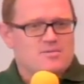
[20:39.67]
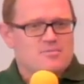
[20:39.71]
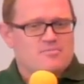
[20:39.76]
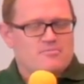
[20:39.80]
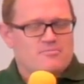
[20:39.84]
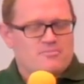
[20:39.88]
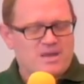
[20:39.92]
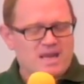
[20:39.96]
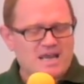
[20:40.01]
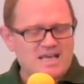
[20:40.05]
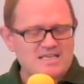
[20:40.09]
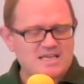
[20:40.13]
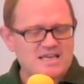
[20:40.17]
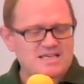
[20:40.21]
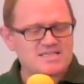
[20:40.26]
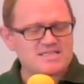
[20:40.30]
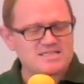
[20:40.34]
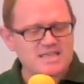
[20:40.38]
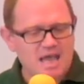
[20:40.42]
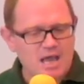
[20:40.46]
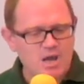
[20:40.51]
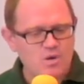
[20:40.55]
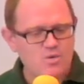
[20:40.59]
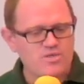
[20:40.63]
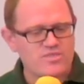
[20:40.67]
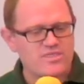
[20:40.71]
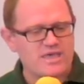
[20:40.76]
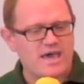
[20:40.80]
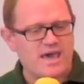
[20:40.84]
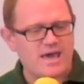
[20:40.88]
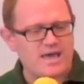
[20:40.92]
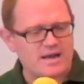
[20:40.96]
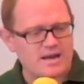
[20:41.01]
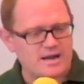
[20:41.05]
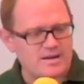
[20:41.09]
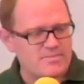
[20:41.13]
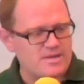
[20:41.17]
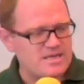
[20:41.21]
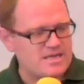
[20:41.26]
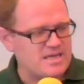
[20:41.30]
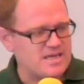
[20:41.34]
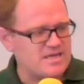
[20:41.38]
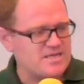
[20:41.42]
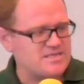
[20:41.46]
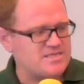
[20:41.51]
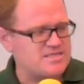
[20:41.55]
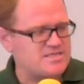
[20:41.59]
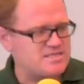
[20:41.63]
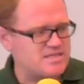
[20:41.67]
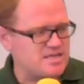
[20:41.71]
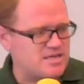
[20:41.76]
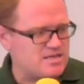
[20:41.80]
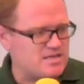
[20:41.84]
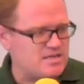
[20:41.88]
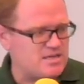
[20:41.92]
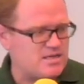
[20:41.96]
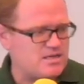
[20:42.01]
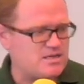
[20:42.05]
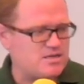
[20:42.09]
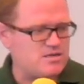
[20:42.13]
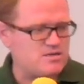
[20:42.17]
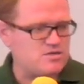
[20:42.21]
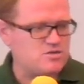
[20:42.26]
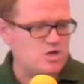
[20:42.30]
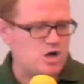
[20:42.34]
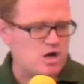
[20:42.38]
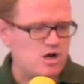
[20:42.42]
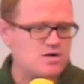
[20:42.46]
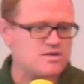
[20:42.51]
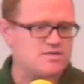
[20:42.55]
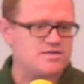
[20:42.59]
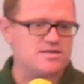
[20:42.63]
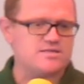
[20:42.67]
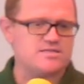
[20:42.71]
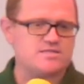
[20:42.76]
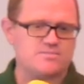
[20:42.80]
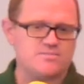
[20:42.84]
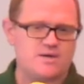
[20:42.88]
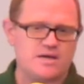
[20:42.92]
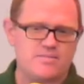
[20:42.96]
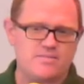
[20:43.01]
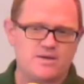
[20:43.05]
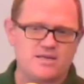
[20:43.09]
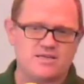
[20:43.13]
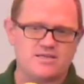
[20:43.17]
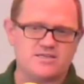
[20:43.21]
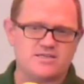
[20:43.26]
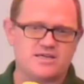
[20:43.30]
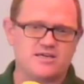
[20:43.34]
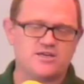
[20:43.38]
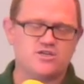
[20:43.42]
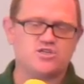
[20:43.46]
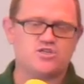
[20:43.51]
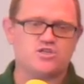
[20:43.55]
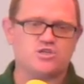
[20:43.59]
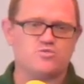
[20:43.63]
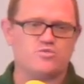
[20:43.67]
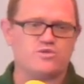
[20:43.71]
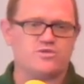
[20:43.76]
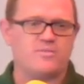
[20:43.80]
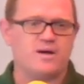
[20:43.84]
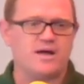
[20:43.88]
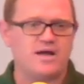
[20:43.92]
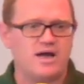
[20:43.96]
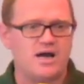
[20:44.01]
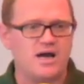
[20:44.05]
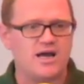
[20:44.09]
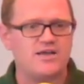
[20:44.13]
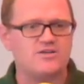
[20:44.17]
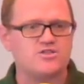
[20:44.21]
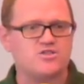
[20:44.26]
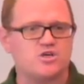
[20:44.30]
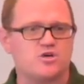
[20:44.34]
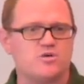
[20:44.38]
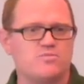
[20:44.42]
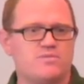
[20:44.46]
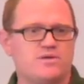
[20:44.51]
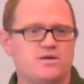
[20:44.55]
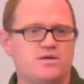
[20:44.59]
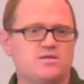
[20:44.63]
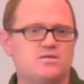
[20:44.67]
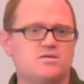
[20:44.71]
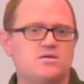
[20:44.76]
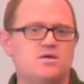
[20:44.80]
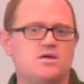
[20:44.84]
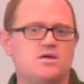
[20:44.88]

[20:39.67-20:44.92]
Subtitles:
But as I sat with that, I began to sit in darkness in my meditation with my eyes open.